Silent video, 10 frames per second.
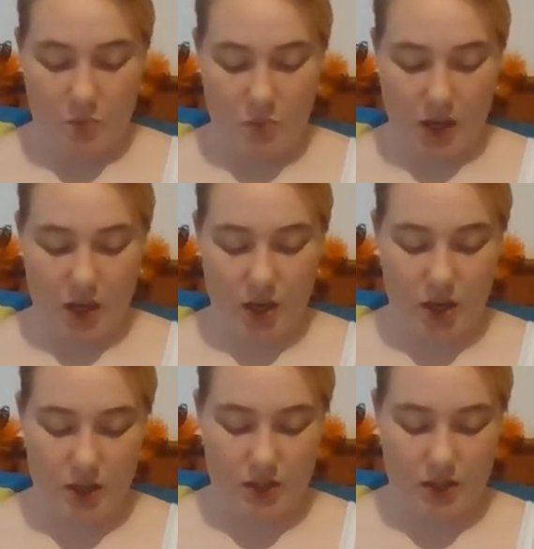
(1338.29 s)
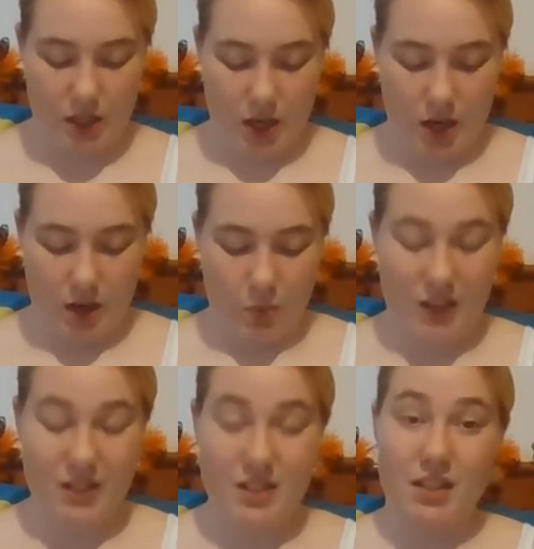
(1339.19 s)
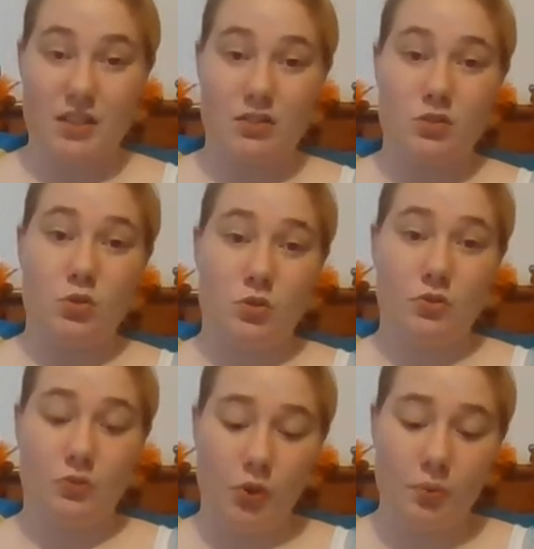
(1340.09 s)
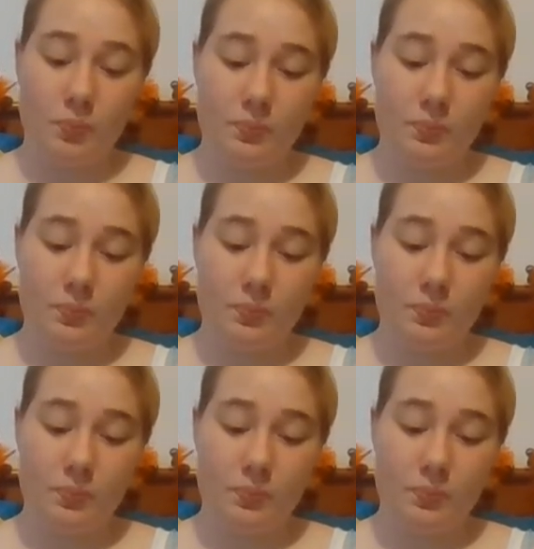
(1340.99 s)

because once it gets too full,